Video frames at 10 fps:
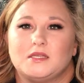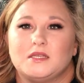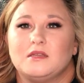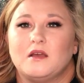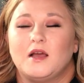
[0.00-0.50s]

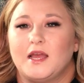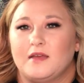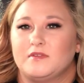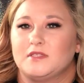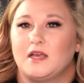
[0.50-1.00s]
did not
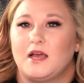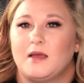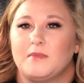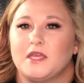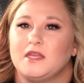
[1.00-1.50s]
have the
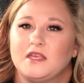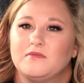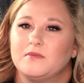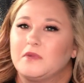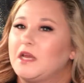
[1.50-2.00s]
time, and
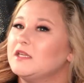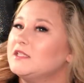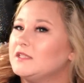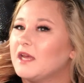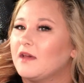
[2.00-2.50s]
even when I
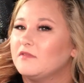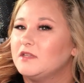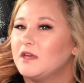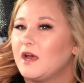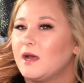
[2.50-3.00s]
did have the
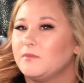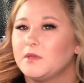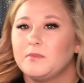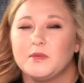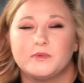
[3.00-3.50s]
time,
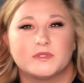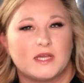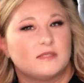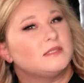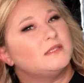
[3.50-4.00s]
the people's
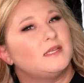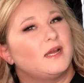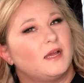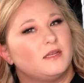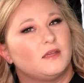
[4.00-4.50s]
houses that
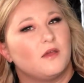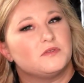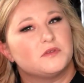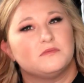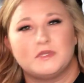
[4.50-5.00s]
I had to go
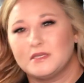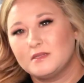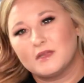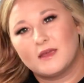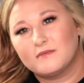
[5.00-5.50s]
to
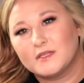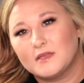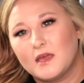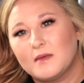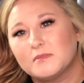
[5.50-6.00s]
didn't have the
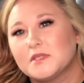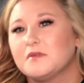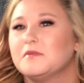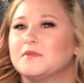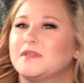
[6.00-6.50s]
time,
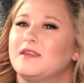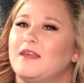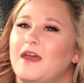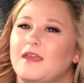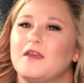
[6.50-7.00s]
so it was
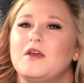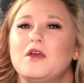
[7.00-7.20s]
like